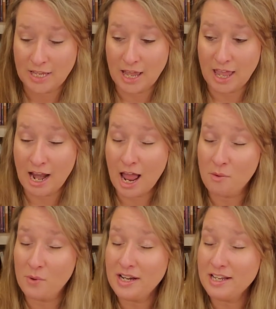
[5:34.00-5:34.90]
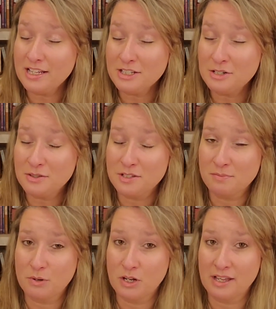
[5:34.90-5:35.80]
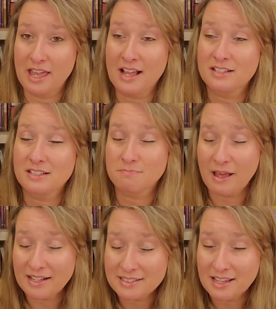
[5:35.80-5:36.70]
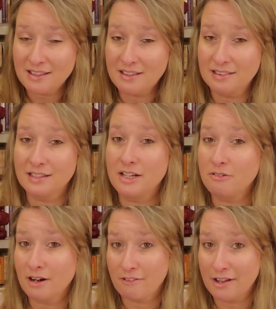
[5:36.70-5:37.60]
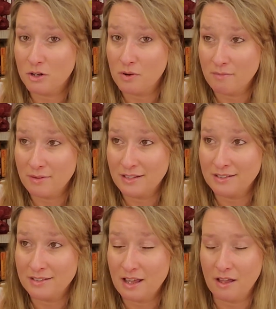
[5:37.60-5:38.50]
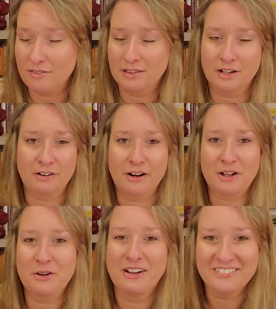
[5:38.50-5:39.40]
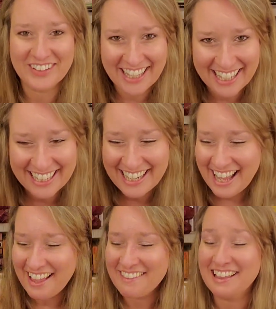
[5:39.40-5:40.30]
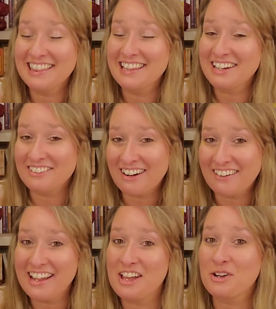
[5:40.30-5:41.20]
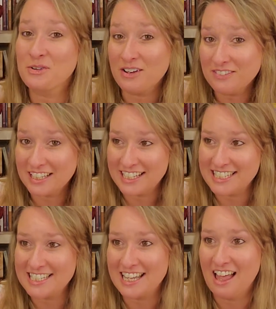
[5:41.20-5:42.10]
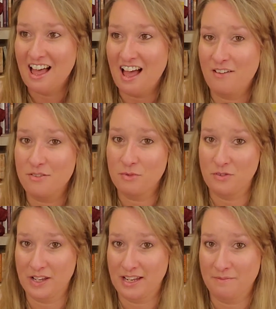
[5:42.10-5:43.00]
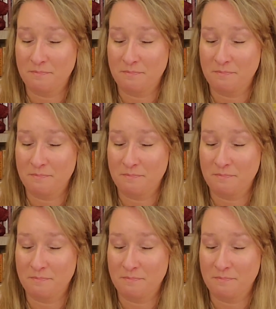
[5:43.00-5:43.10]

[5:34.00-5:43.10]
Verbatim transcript: and I went into this book expecting the literary equipment, uh, the literary equipment, the literary equivalent of the movie.